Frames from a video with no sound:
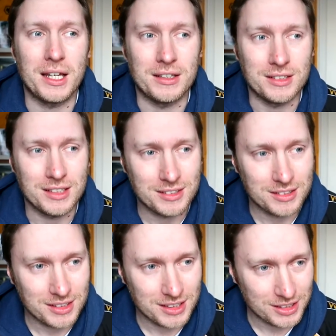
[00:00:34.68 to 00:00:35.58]
and
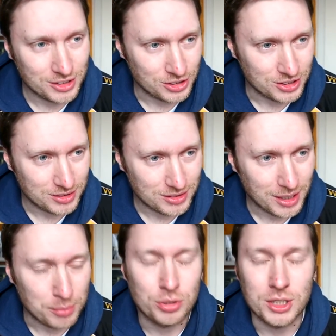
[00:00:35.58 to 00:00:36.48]
just
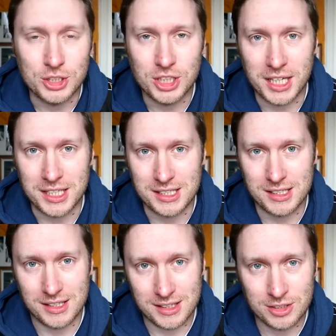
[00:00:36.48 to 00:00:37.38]

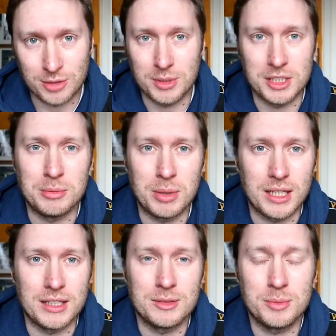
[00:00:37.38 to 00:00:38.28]
appreciate some of these
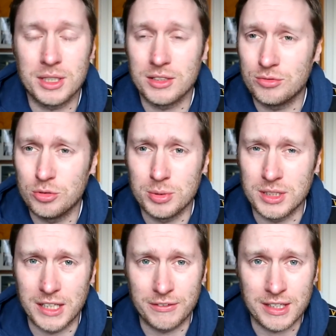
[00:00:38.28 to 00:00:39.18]
players, because
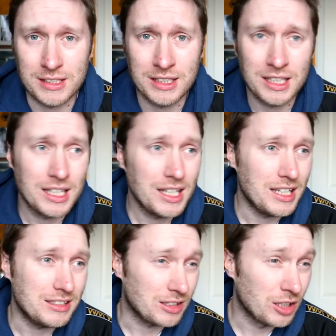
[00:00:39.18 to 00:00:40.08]
Ruben Neves
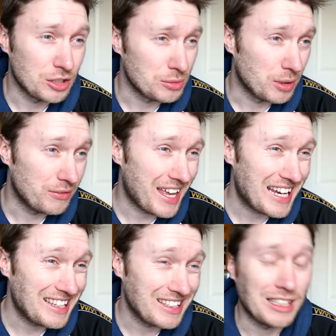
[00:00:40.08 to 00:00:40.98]
is a cut above
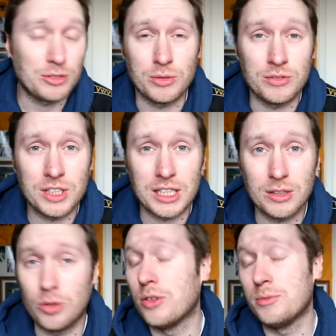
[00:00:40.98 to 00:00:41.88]
anything else we've
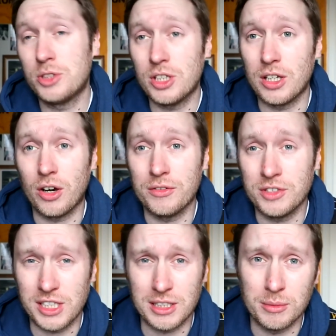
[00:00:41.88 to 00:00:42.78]
seen, or certainly I've
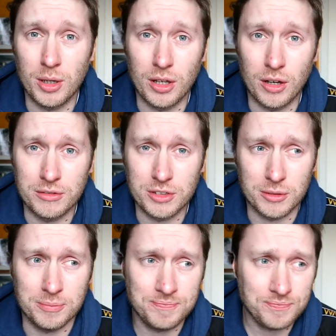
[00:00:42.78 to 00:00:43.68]
seen in my
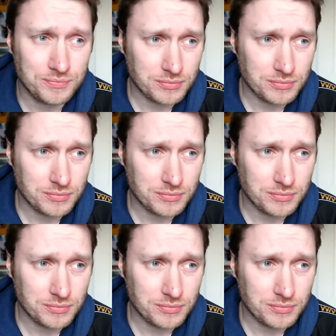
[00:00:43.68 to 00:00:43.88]
lifetime